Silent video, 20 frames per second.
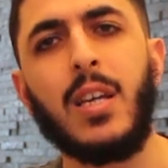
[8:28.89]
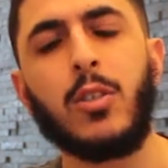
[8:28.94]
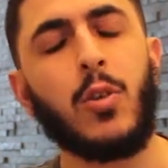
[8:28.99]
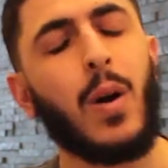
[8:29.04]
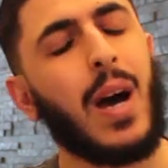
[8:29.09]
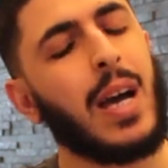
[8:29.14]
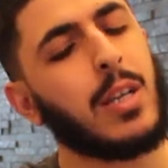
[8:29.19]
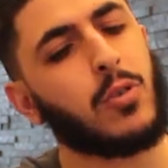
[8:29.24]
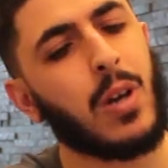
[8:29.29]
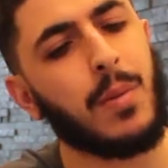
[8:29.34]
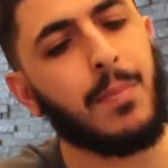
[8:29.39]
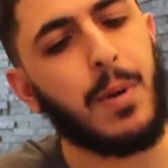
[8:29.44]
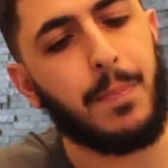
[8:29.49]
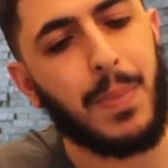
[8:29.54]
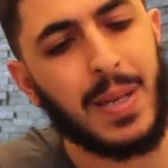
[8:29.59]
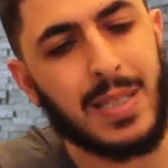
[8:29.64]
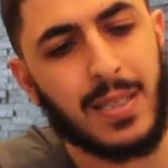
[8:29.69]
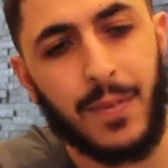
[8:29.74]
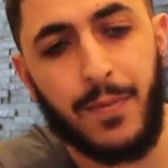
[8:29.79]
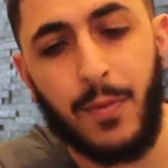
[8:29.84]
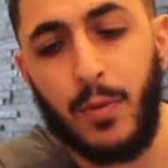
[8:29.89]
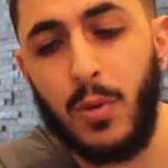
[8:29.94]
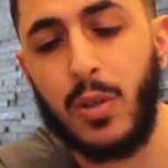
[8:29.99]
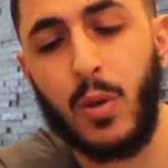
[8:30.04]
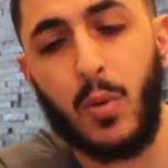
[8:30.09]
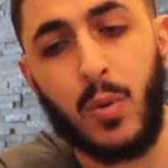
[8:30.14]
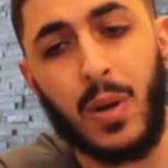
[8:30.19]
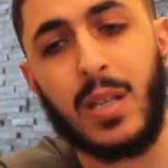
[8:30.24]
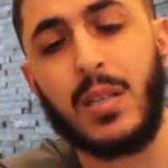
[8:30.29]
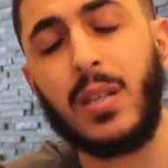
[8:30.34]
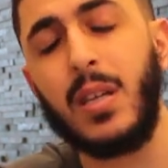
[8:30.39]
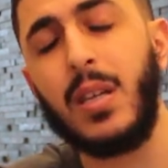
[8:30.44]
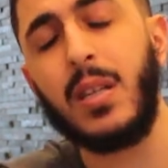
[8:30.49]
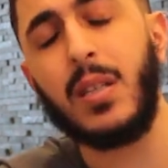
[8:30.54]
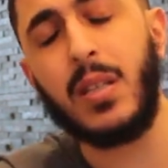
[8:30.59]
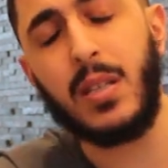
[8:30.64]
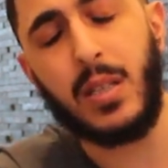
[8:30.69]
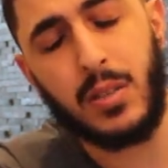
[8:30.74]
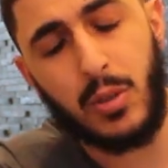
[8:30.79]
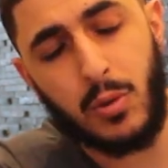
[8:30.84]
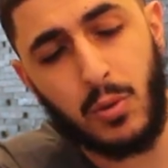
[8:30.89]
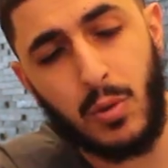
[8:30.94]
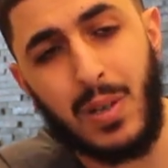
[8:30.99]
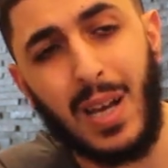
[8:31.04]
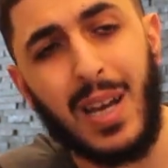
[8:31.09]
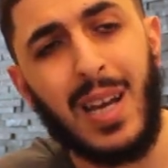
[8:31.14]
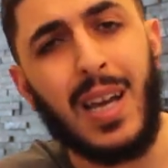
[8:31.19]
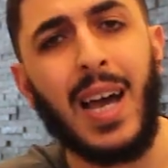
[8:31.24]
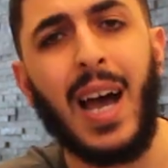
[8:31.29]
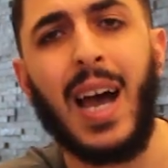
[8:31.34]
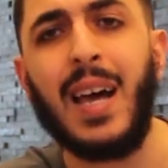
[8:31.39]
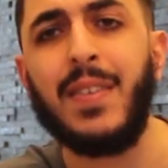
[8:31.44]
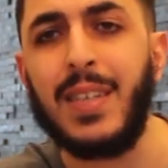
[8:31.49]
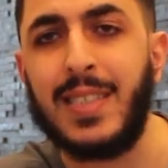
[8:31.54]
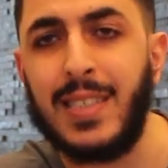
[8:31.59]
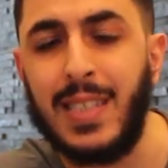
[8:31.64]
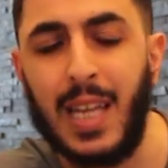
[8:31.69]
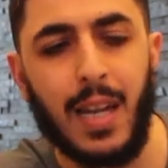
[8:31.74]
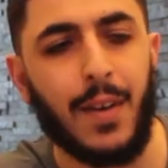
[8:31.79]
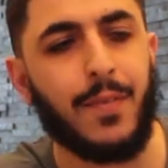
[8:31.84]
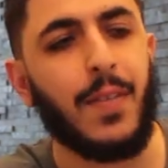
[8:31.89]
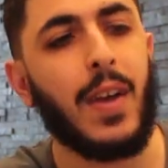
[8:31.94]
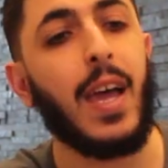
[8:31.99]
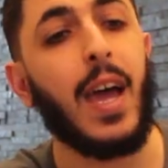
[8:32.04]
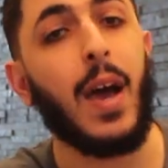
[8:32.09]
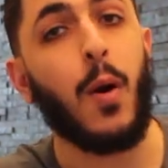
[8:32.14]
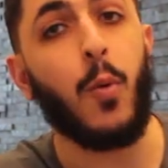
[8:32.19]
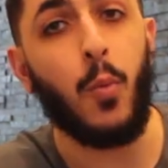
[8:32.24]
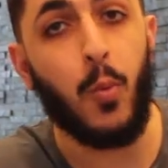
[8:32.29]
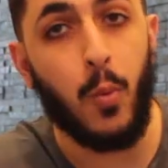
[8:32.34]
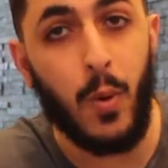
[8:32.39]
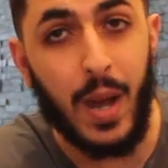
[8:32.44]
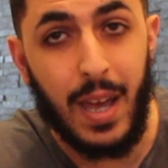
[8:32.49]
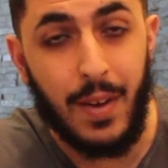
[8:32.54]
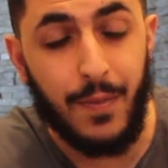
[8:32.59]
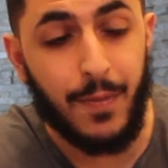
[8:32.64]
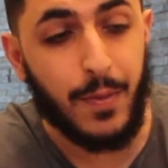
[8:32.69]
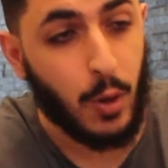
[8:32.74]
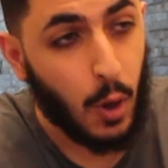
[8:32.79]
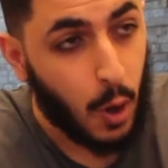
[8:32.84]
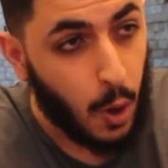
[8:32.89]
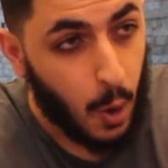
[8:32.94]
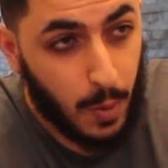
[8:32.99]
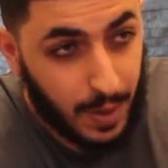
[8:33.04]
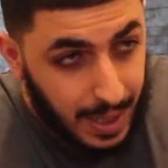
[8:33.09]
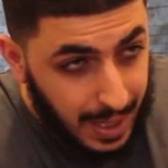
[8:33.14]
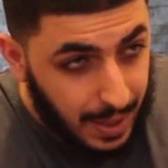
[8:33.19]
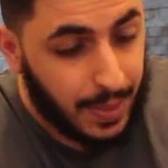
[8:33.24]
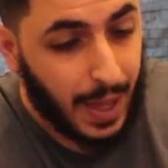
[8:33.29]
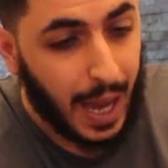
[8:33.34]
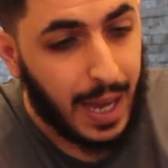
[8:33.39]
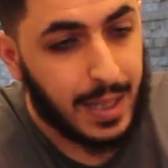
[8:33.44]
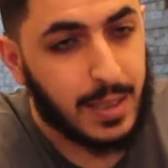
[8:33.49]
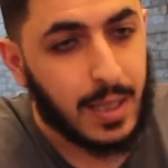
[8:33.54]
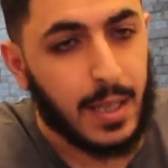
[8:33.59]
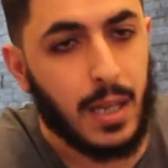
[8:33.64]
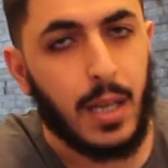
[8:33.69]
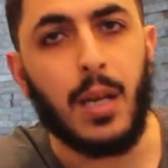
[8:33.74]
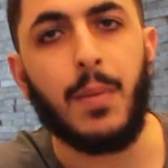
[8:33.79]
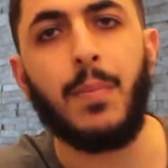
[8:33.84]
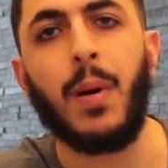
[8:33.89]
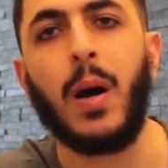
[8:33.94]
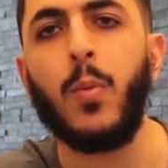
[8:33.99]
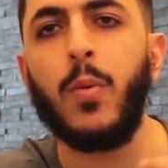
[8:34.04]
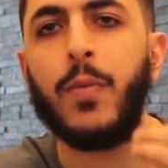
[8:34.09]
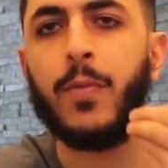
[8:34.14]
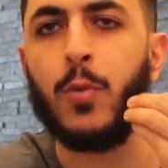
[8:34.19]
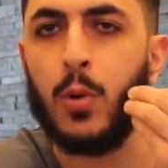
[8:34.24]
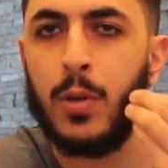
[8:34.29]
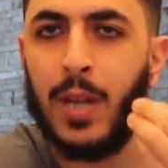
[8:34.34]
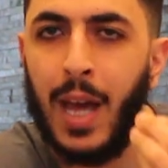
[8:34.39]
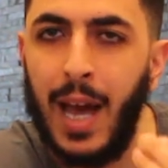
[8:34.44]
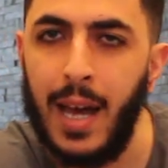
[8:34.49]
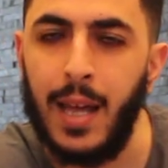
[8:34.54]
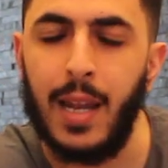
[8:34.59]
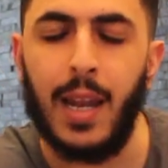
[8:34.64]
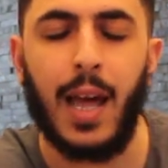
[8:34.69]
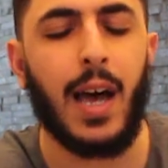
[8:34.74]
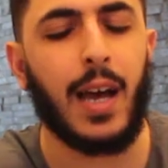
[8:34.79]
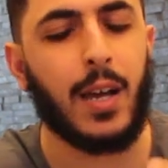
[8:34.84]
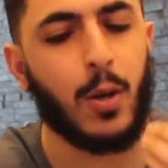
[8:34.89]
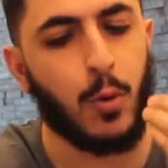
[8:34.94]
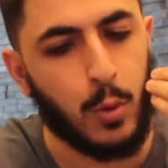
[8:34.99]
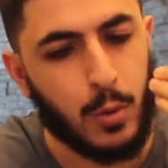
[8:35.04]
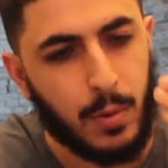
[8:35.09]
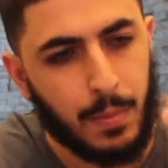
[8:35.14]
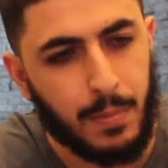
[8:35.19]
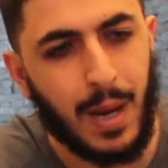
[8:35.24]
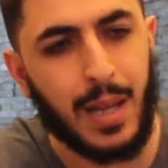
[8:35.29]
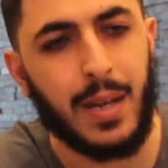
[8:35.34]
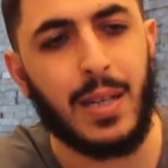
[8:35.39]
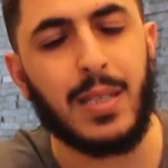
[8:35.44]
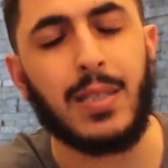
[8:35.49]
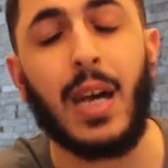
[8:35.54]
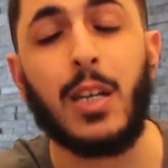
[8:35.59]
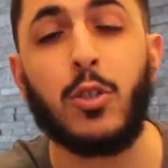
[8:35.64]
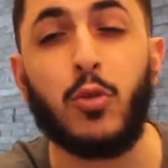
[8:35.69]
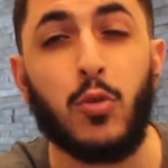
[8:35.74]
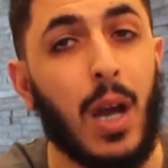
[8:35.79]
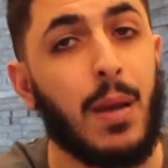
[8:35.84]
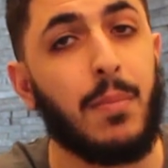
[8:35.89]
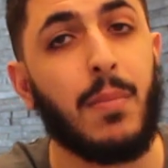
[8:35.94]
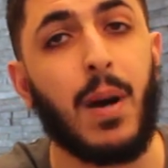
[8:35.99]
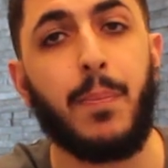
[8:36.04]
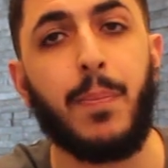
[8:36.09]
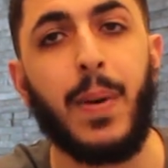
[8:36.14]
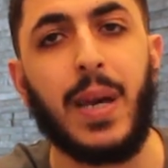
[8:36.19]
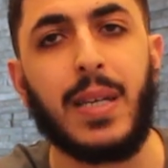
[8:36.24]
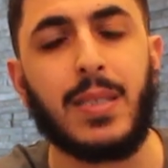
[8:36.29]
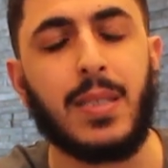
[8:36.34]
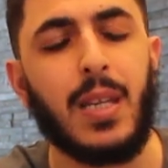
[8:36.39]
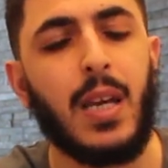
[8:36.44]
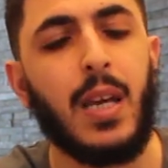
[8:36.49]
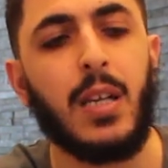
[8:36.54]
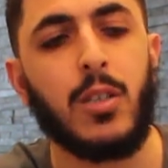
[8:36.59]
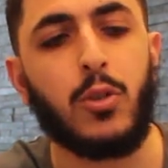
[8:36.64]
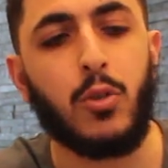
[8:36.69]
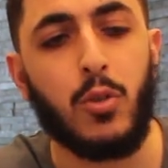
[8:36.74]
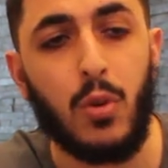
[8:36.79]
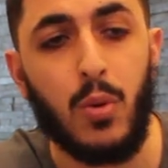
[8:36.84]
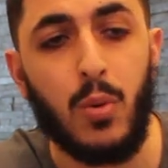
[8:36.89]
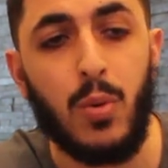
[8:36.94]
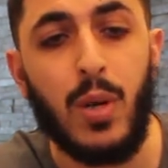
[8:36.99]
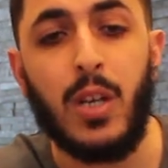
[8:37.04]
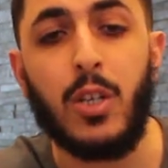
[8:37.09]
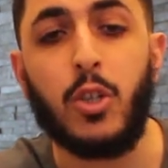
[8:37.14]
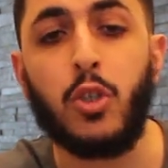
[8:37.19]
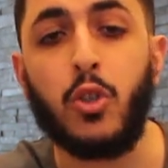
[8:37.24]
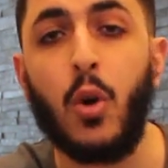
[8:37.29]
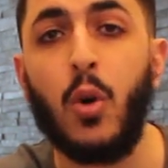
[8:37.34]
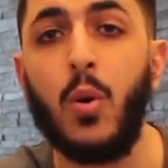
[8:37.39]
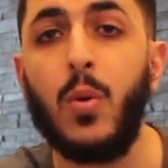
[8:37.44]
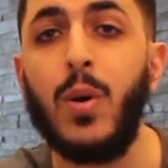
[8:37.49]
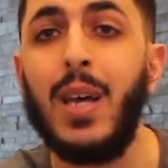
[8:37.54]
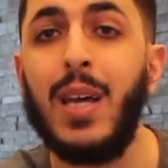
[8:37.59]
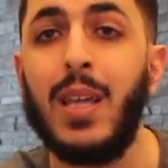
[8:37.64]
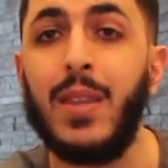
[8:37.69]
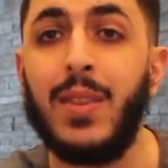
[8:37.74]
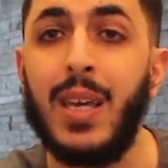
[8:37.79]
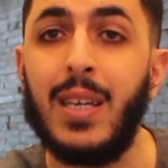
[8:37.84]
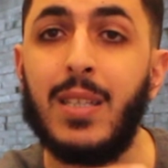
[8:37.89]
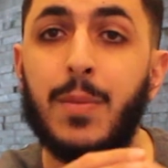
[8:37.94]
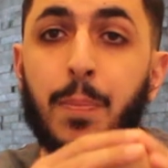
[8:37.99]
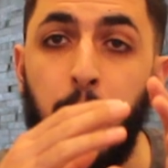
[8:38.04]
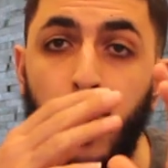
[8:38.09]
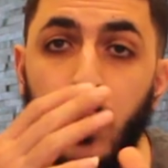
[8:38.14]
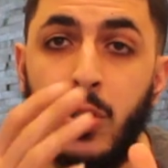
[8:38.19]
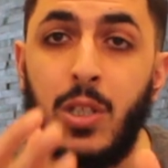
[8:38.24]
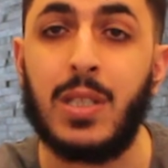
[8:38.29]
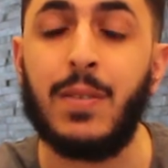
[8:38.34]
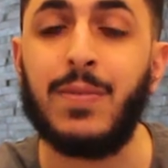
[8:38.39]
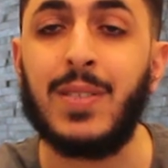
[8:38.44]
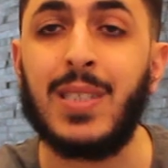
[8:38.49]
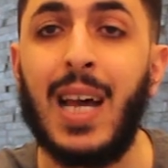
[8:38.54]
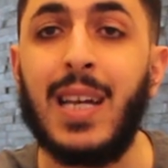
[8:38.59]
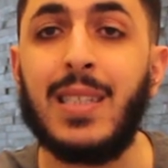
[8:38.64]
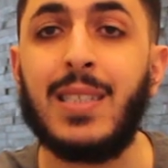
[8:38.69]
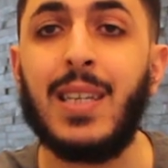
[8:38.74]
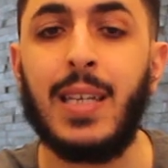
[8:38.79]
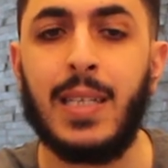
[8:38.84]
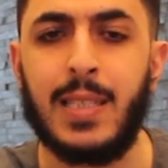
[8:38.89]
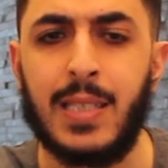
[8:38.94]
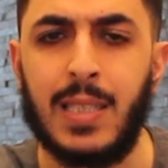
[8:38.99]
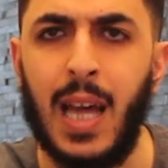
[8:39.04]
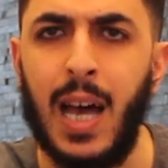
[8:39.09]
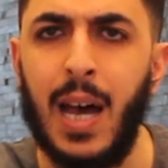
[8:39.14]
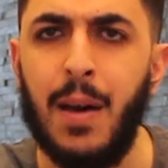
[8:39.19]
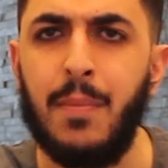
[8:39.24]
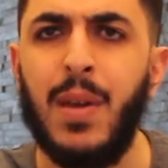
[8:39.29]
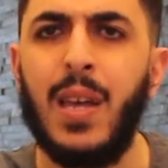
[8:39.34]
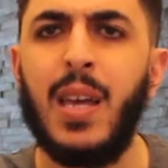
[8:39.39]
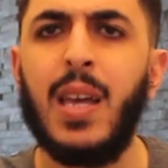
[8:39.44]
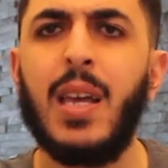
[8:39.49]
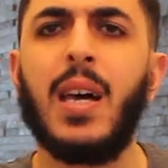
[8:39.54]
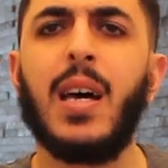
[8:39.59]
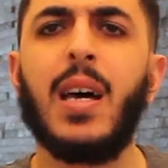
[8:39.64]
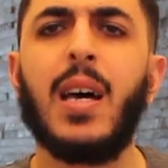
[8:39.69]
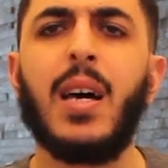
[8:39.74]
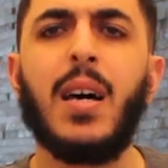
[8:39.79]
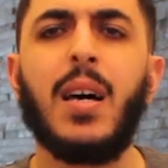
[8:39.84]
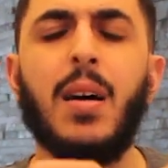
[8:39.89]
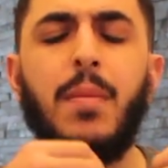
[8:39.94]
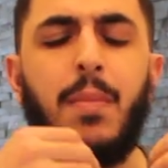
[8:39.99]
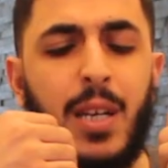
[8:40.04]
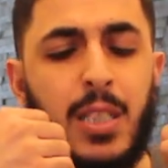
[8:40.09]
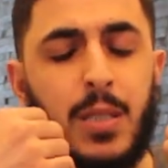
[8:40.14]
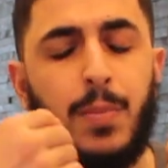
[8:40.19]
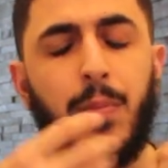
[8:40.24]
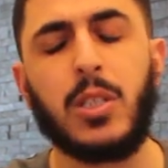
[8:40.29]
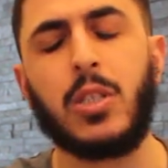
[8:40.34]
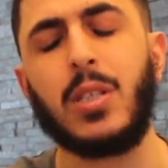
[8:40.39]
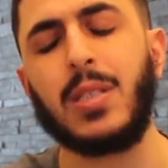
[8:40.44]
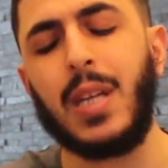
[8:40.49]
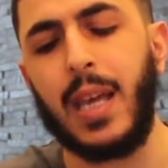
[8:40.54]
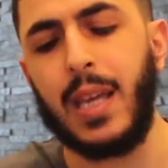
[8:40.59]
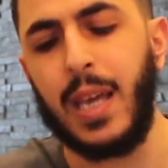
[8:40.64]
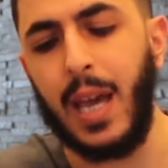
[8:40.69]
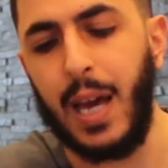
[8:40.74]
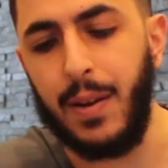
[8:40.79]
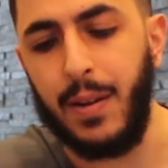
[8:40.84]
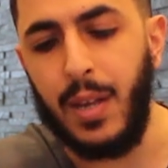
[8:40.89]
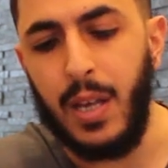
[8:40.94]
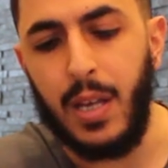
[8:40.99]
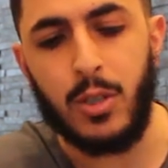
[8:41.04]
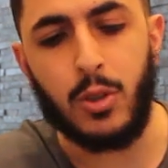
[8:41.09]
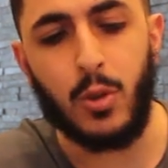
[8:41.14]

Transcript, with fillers: So I try my best to follow the Quran and the Sunnah and the Salaf with not only that, but with good akhlaq, good manners. I try my best to show this positive side to Islam um, as much as I can.